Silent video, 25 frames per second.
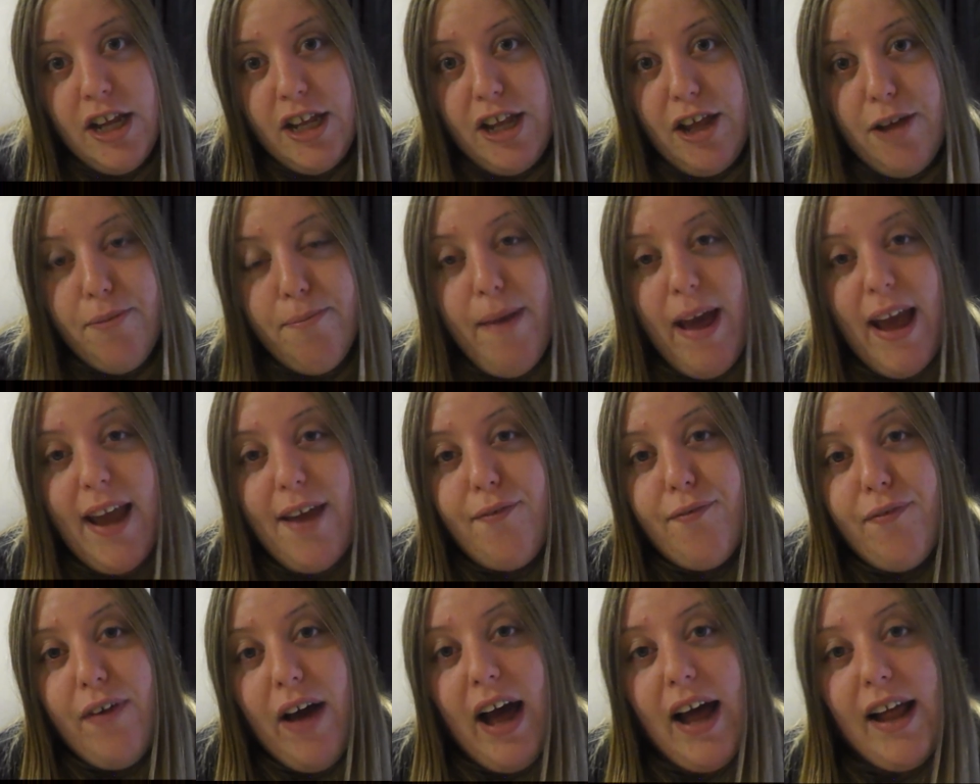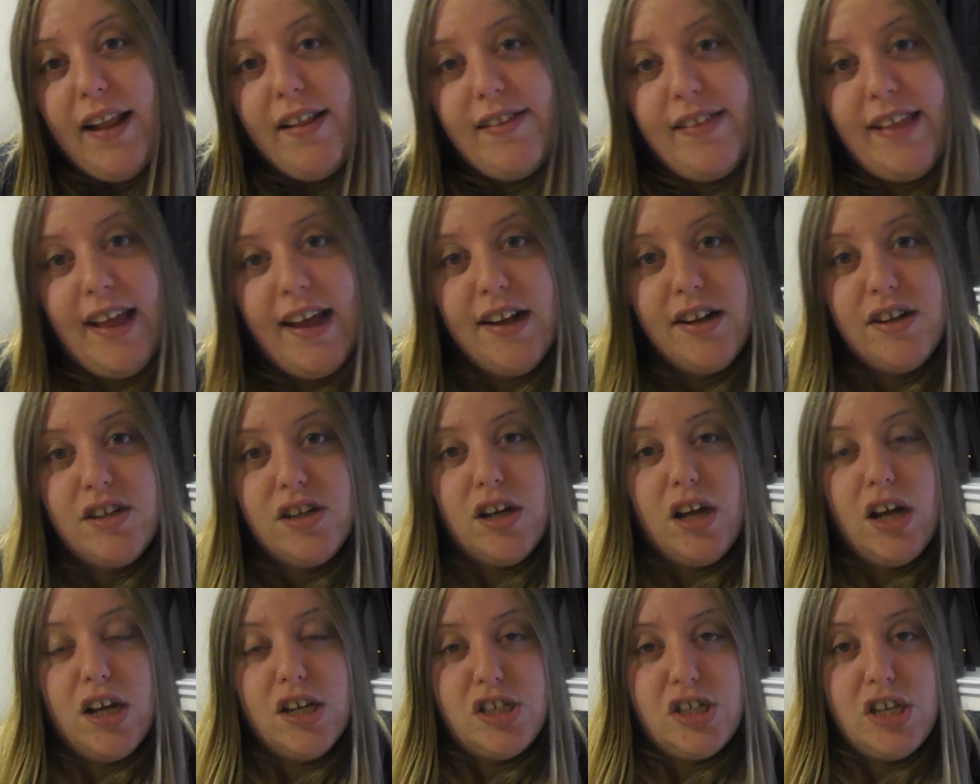You may find that
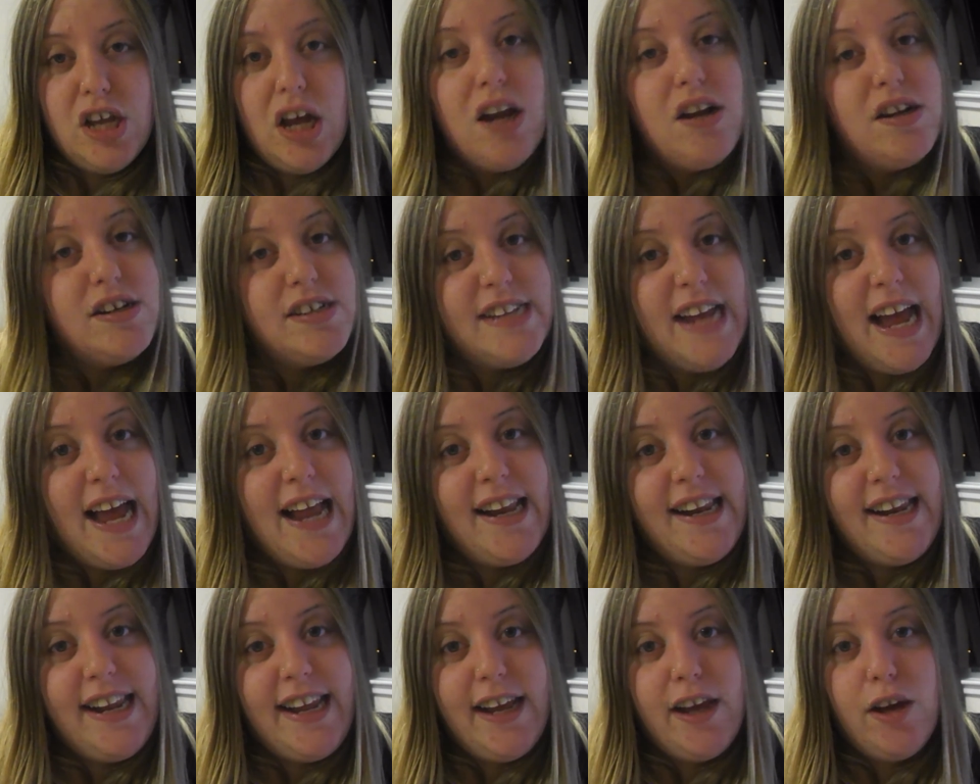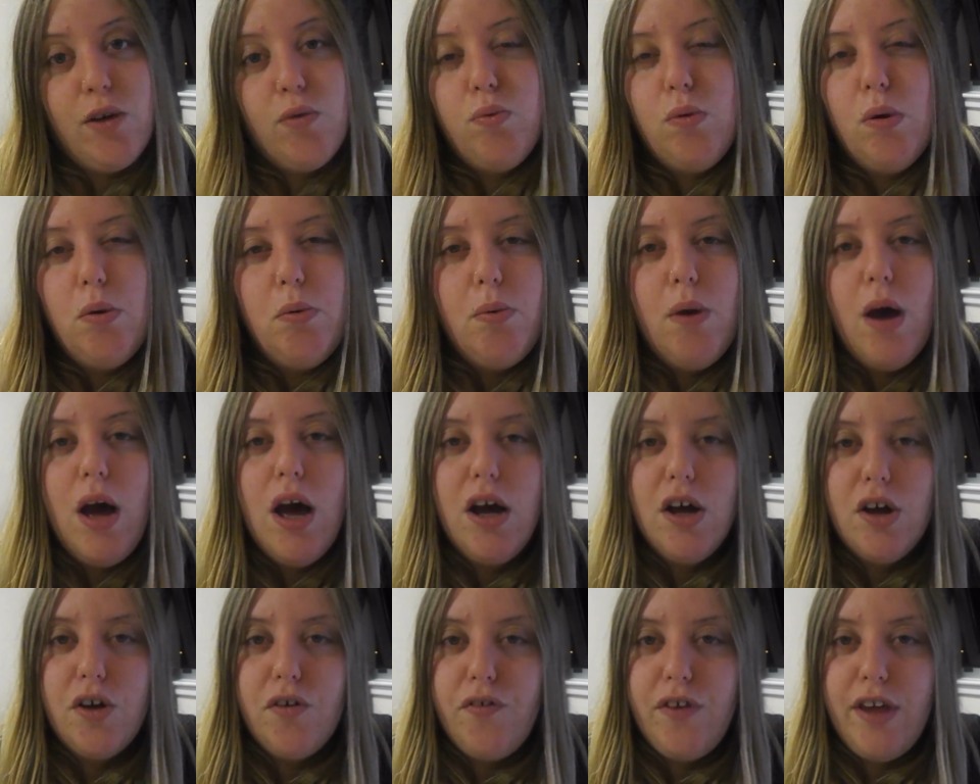a certain technique will
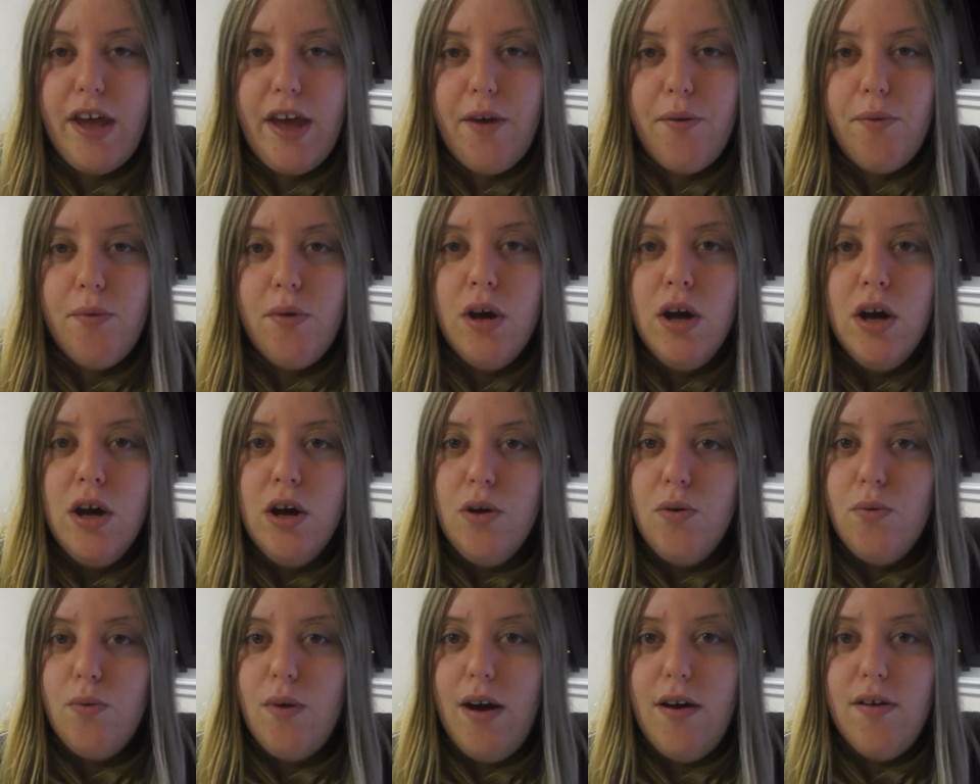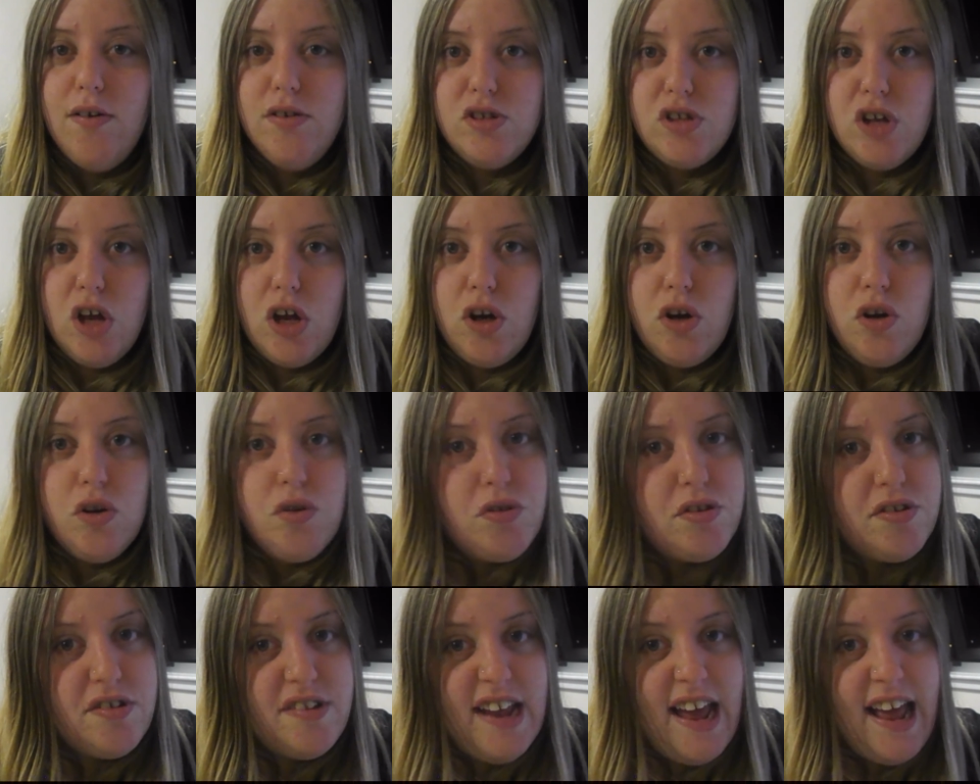work for you, whereas
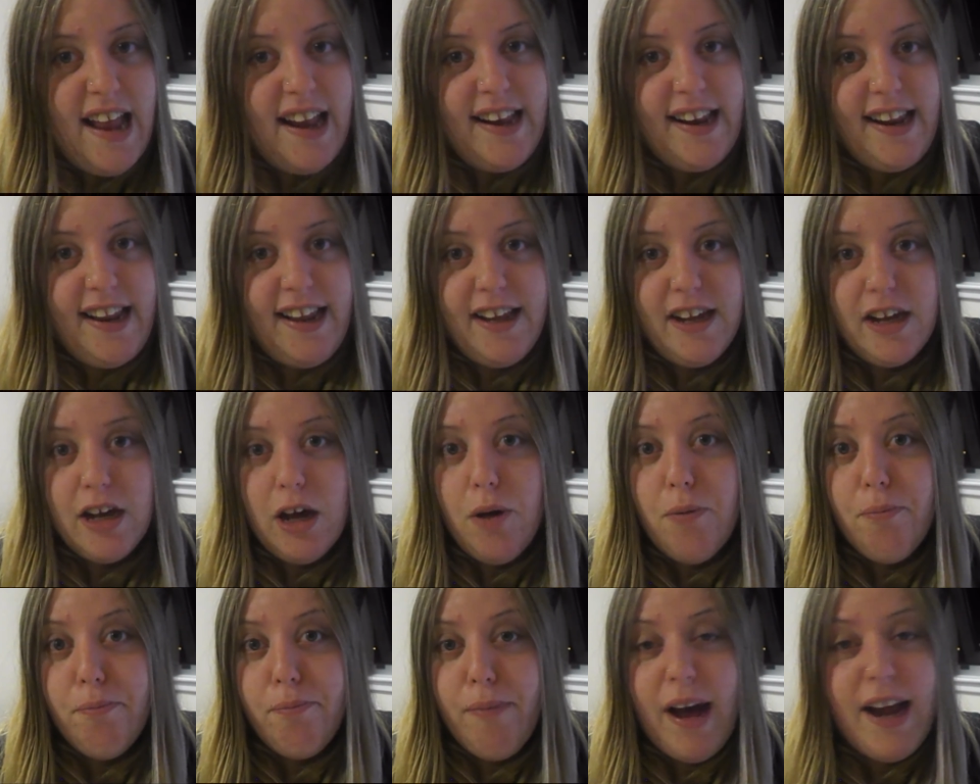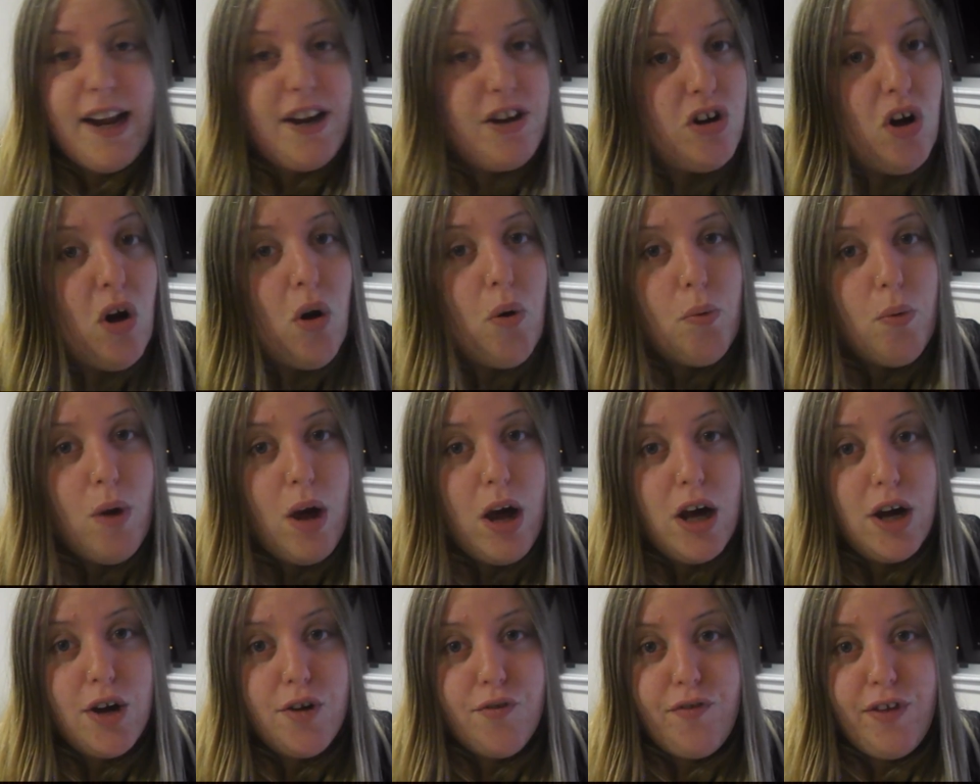another technique might not
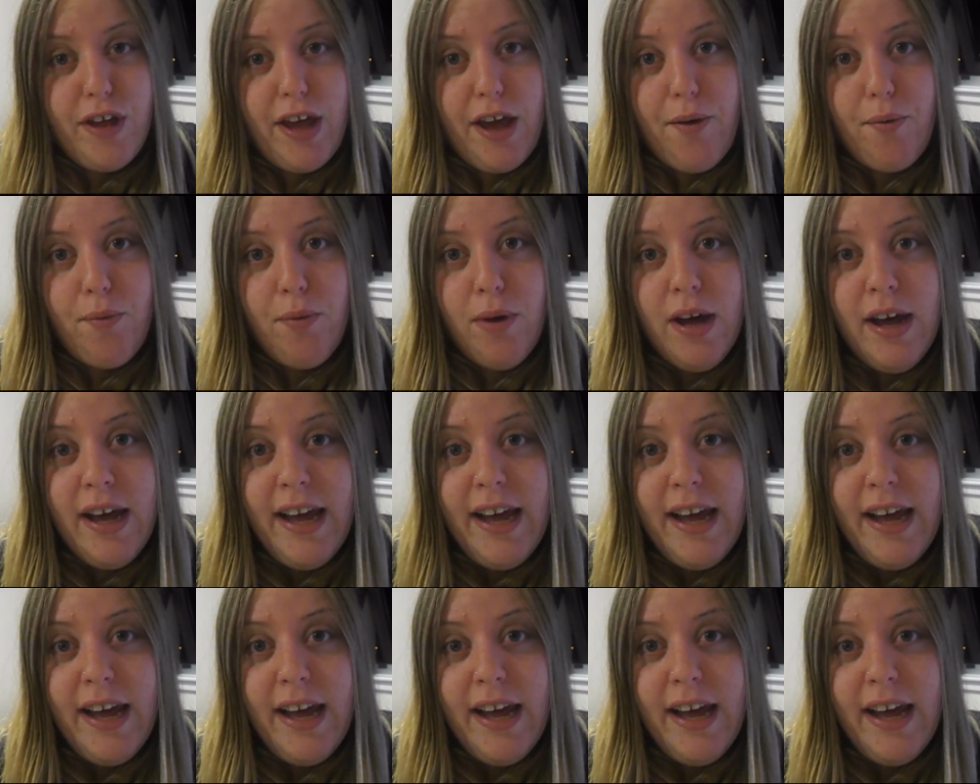work for you.